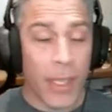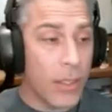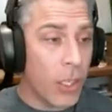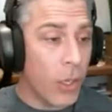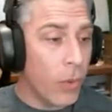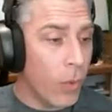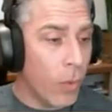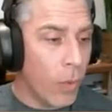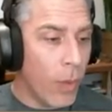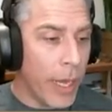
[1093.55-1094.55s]
So
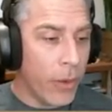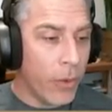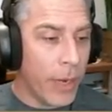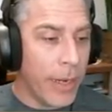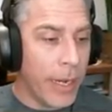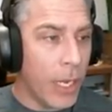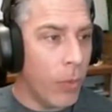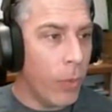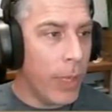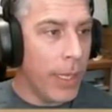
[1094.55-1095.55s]
why don't right now
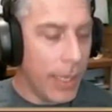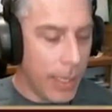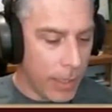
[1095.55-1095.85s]
we